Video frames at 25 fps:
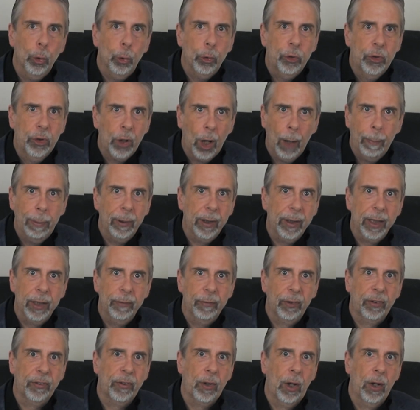you're
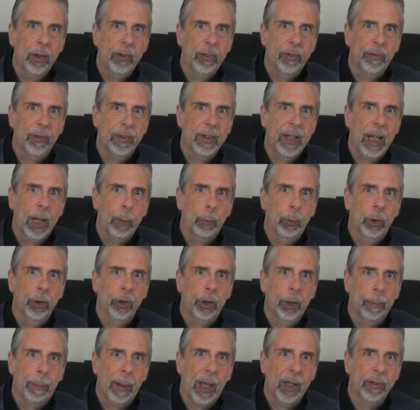doubling the size of a
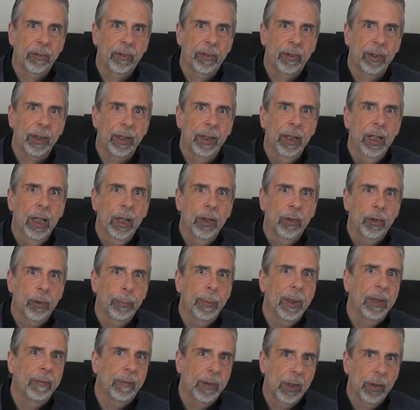network capacity
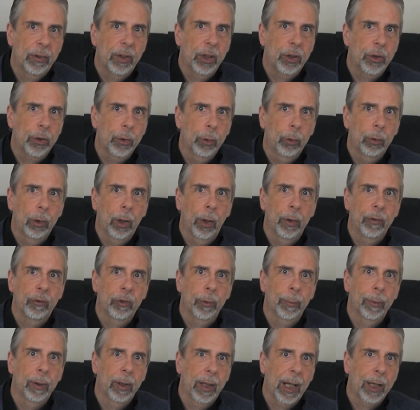to meet the additional load
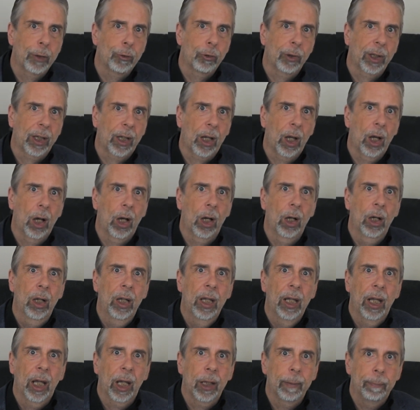from electric
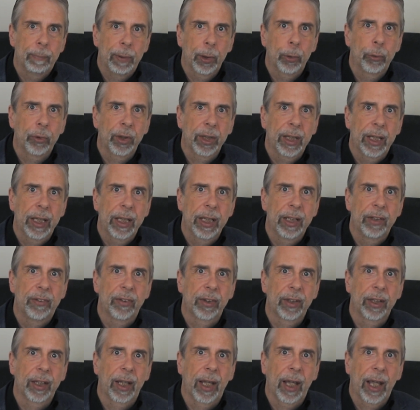car and building
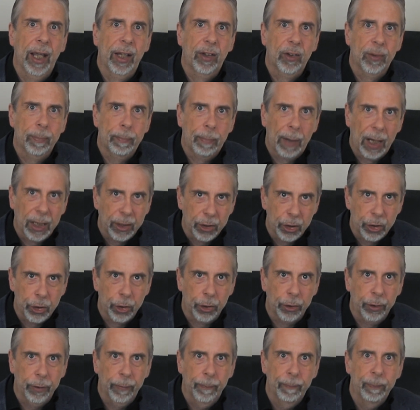heating
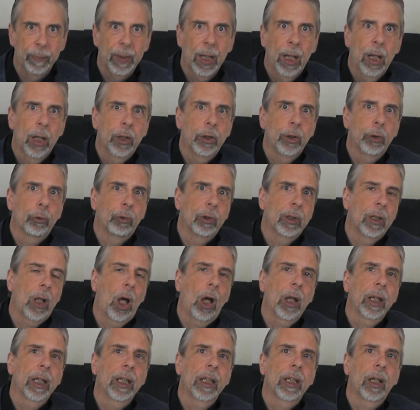expansion. You're
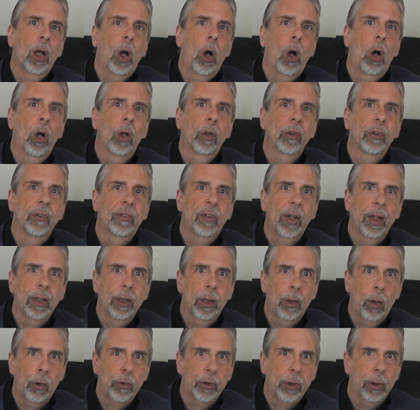relying on
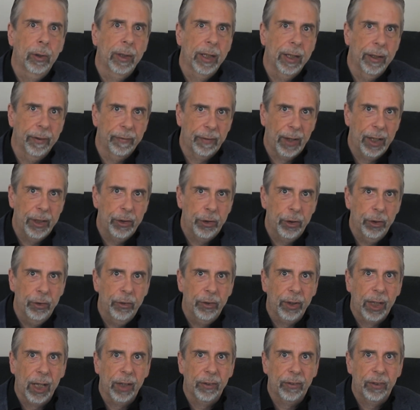technological
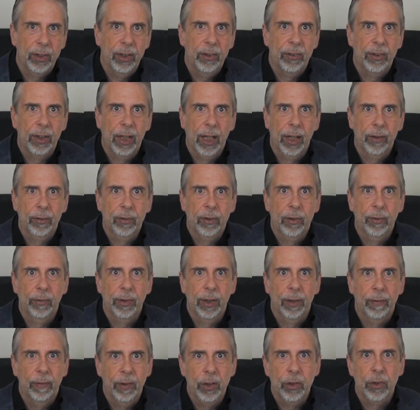innovation to get CCS to
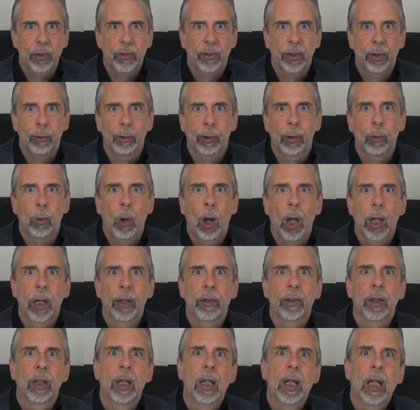the efficiency
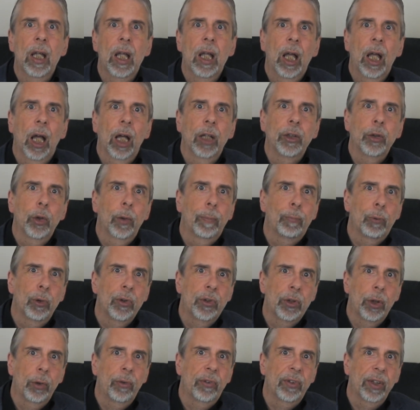required, and you're
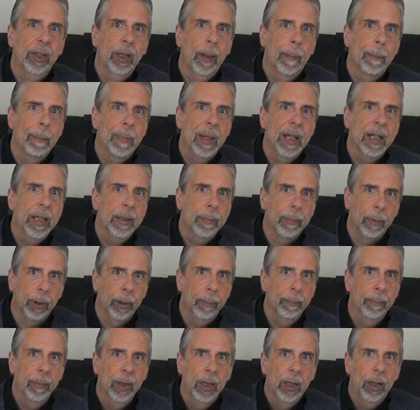producing a
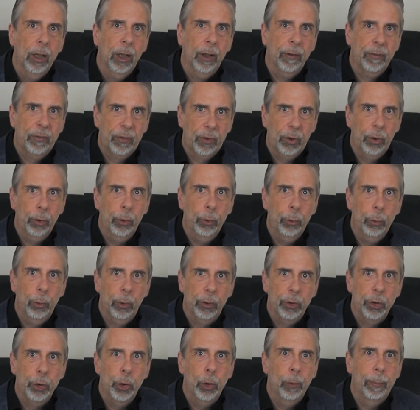minimum of
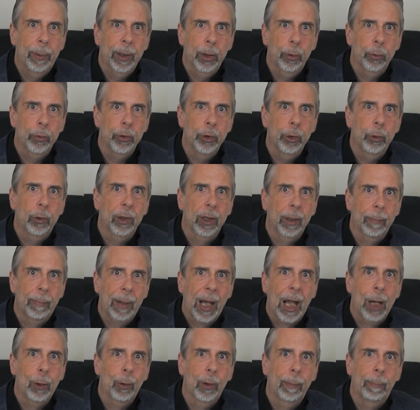two new build nuclear
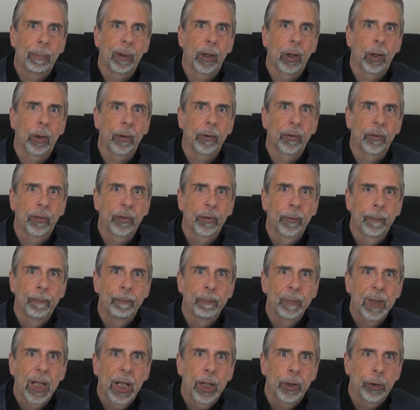power plants.
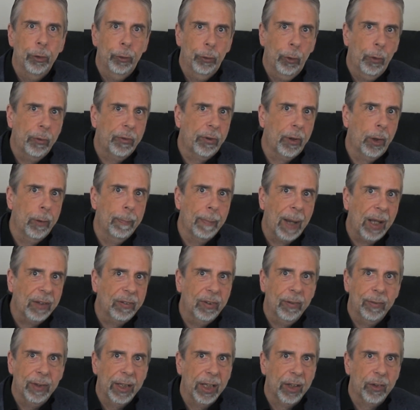You're also
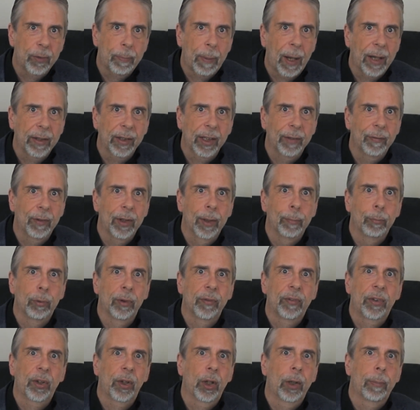massively expanding the
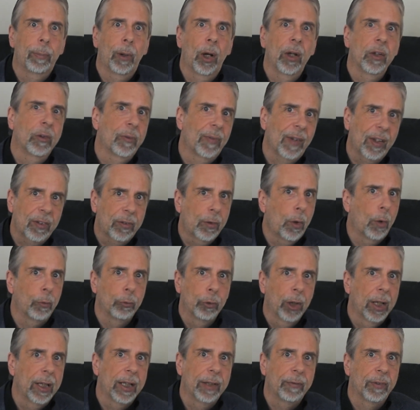number of turbines. That's
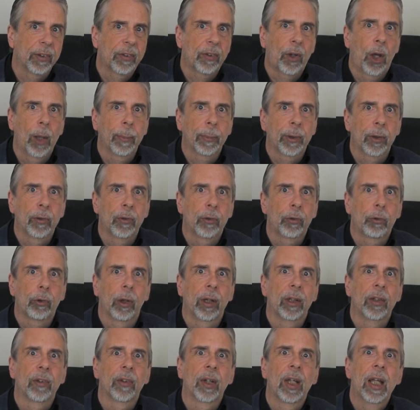not really the time
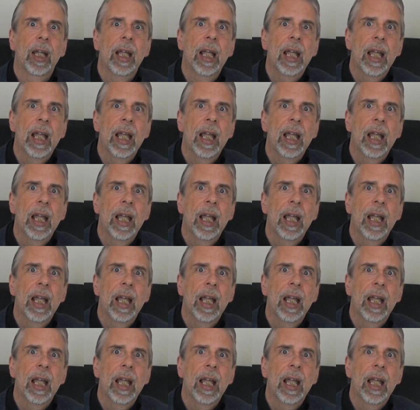constraint.